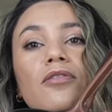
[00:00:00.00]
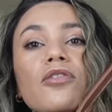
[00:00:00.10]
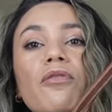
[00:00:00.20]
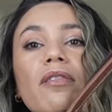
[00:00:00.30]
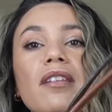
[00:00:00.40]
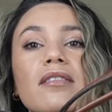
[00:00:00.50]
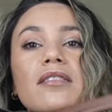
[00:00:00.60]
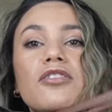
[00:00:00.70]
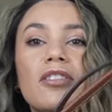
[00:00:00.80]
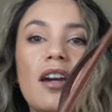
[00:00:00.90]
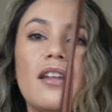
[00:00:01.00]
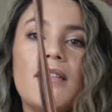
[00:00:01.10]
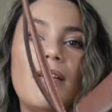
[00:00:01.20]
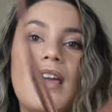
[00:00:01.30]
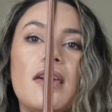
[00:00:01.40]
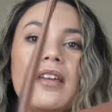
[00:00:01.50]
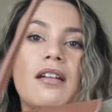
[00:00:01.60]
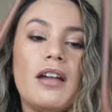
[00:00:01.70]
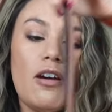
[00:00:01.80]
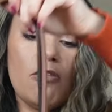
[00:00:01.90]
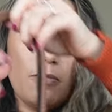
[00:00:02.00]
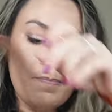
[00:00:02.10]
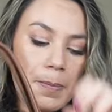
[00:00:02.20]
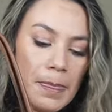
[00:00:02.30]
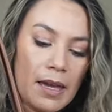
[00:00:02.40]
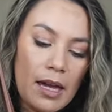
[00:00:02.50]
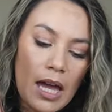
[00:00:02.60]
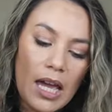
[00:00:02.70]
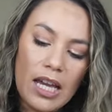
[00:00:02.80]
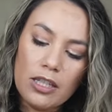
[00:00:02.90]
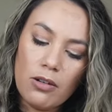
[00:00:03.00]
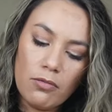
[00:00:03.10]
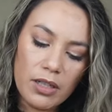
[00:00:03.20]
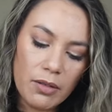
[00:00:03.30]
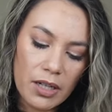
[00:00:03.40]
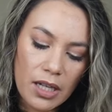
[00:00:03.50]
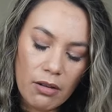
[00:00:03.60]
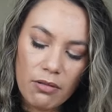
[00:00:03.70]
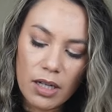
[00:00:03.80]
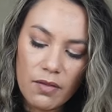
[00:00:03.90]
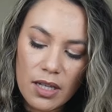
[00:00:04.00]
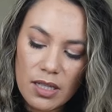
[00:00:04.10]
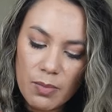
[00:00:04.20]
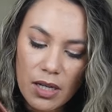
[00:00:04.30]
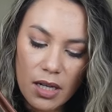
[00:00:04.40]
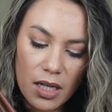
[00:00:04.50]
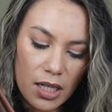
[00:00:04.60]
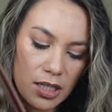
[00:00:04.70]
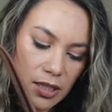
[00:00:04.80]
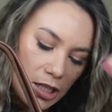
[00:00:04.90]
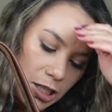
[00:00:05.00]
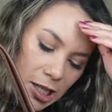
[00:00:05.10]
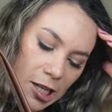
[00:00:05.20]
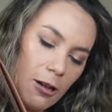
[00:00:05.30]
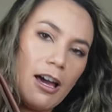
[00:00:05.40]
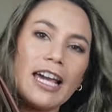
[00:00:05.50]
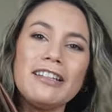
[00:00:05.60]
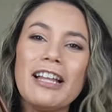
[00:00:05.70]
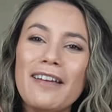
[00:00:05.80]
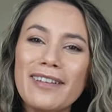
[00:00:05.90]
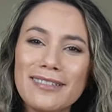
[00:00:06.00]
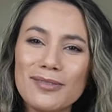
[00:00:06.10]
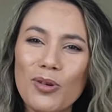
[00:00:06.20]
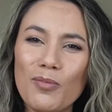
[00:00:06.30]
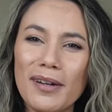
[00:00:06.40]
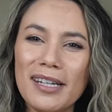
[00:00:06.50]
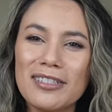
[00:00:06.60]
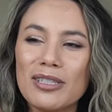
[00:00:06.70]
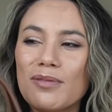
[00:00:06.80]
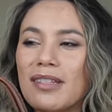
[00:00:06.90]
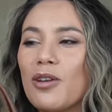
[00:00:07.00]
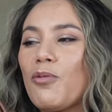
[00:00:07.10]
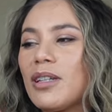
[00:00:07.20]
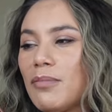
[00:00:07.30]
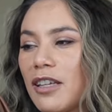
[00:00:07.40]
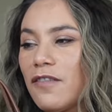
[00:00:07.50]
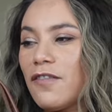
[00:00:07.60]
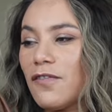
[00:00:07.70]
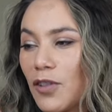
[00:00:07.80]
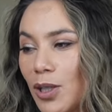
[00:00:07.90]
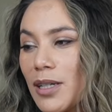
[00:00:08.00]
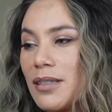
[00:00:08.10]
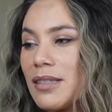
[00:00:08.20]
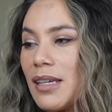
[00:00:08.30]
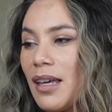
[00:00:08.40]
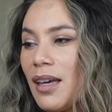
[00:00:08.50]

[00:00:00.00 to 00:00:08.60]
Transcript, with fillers: so this is just kind of hanging out. And I don't really want to get rid of this because I love it so much. It was like one of my first